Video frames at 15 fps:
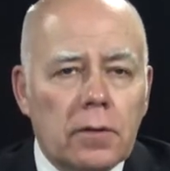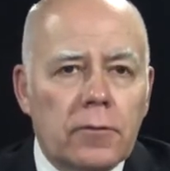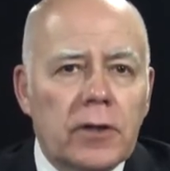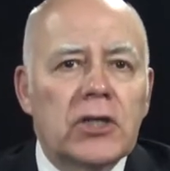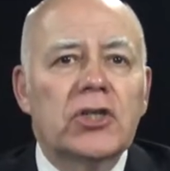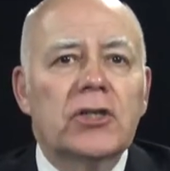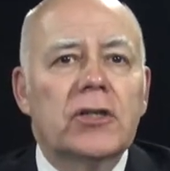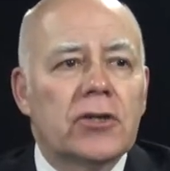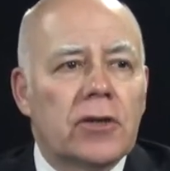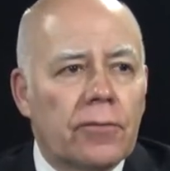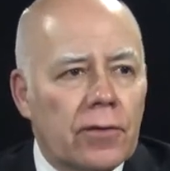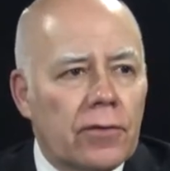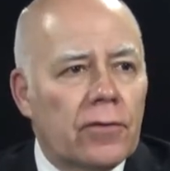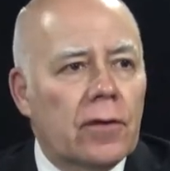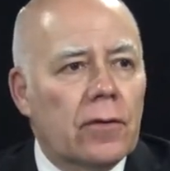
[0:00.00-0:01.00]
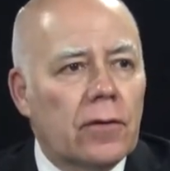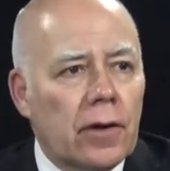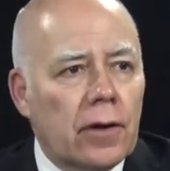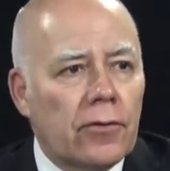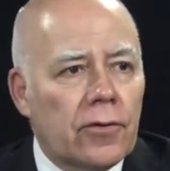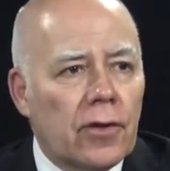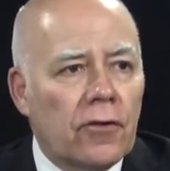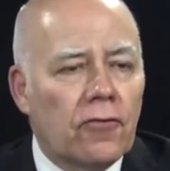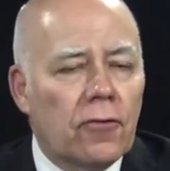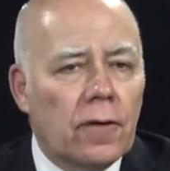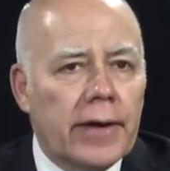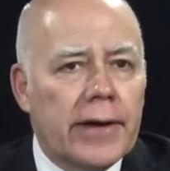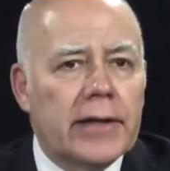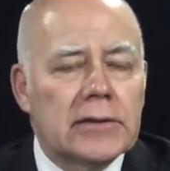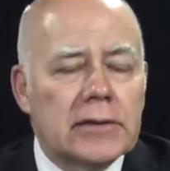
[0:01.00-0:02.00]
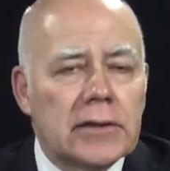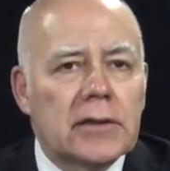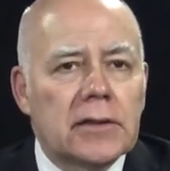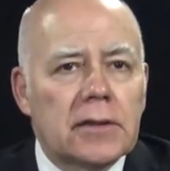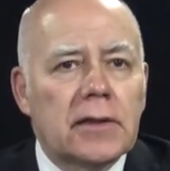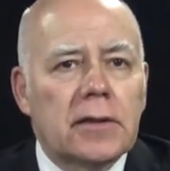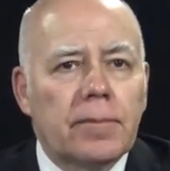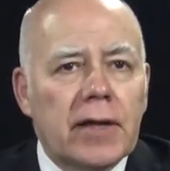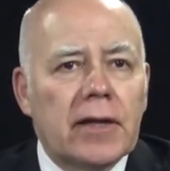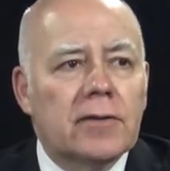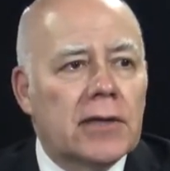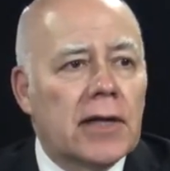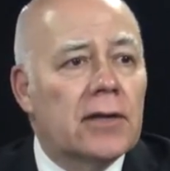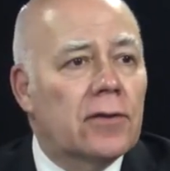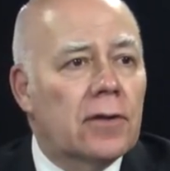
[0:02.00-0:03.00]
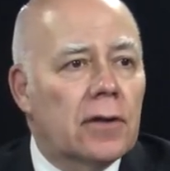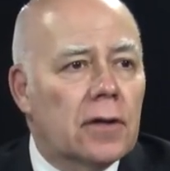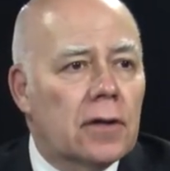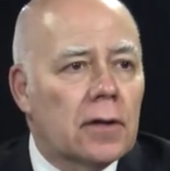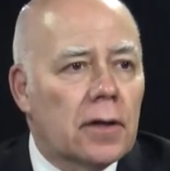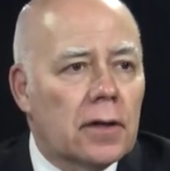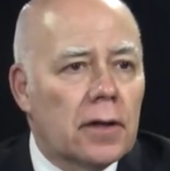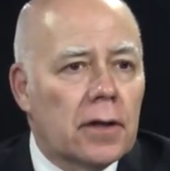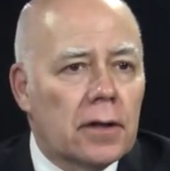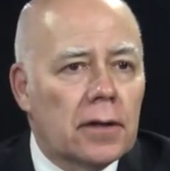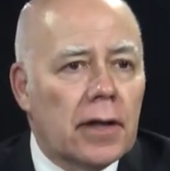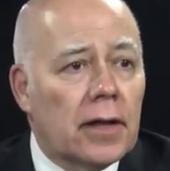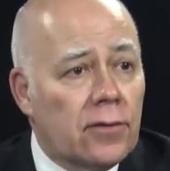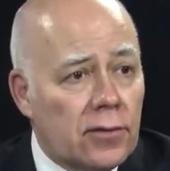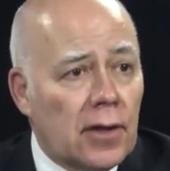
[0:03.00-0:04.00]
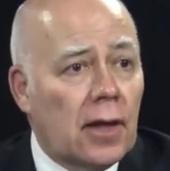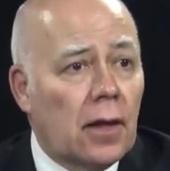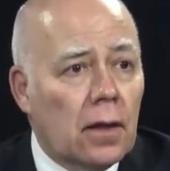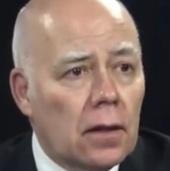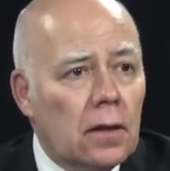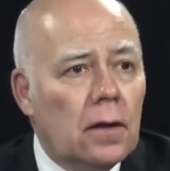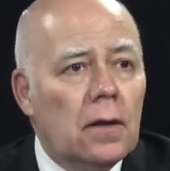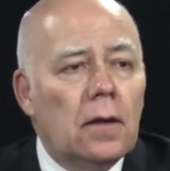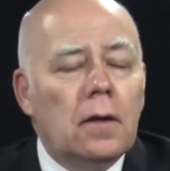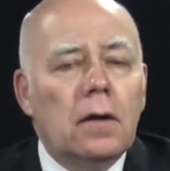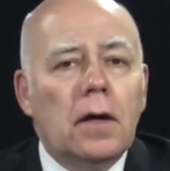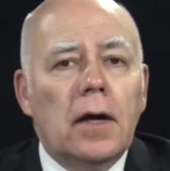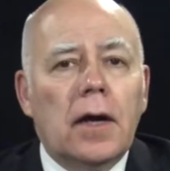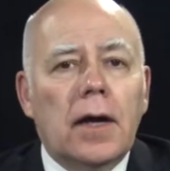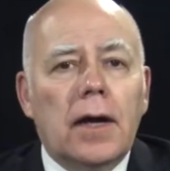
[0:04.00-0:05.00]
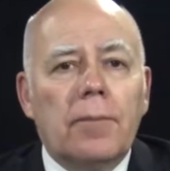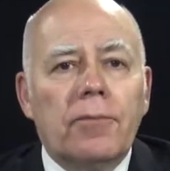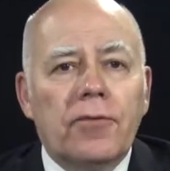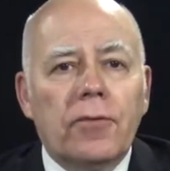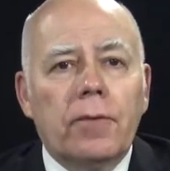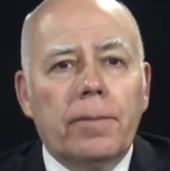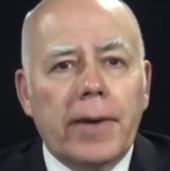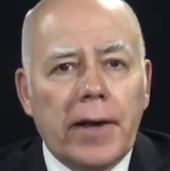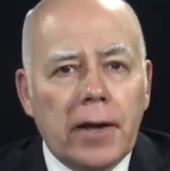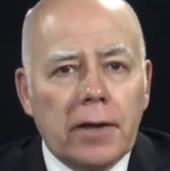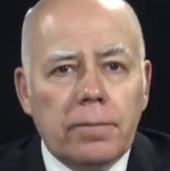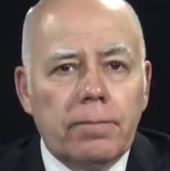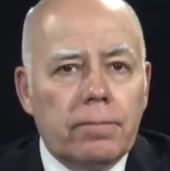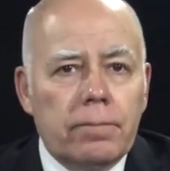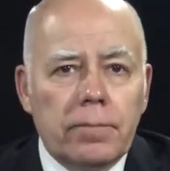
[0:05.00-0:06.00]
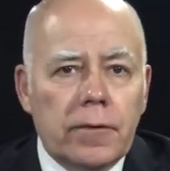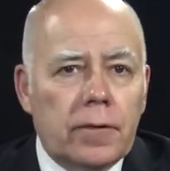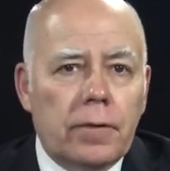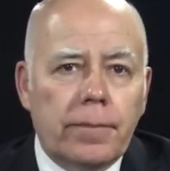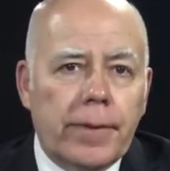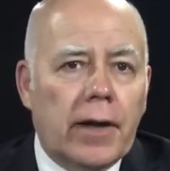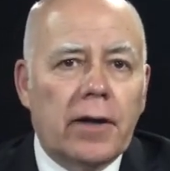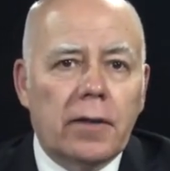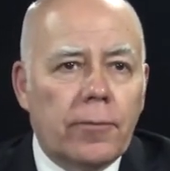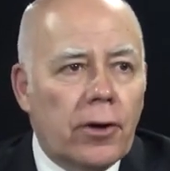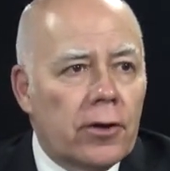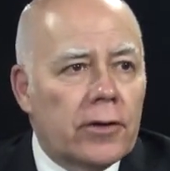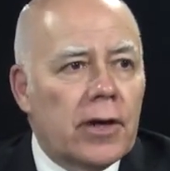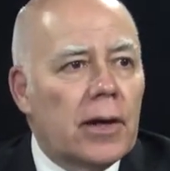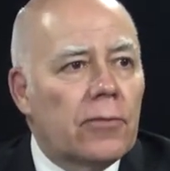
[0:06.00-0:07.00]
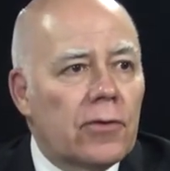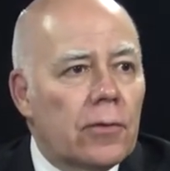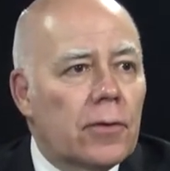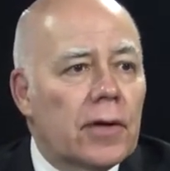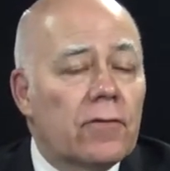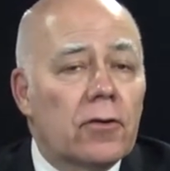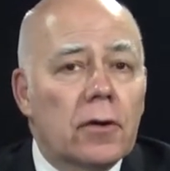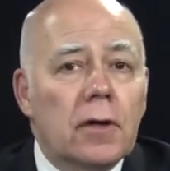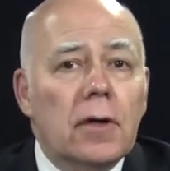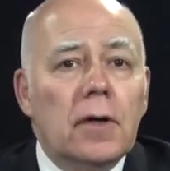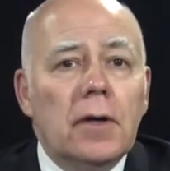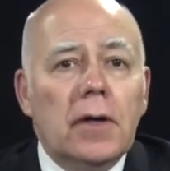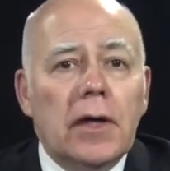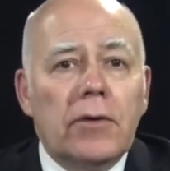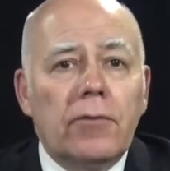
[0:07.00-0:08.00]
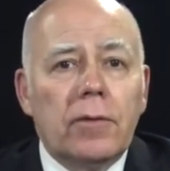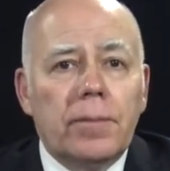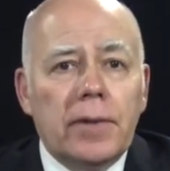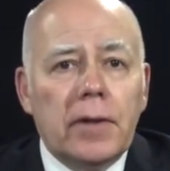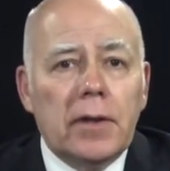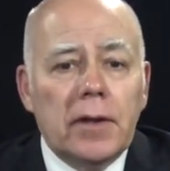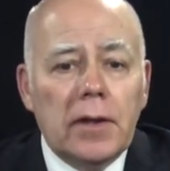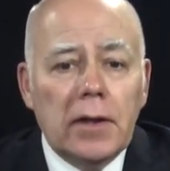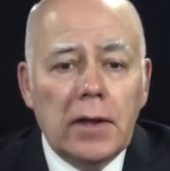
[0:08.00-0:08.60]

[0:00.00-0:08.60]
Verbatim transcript: regionally in terms of greater self-reliance, that that makes sense at, a, at that scale. Hmm. Um, so a bank, you know, Bank of the Maritimes or whatever it would be,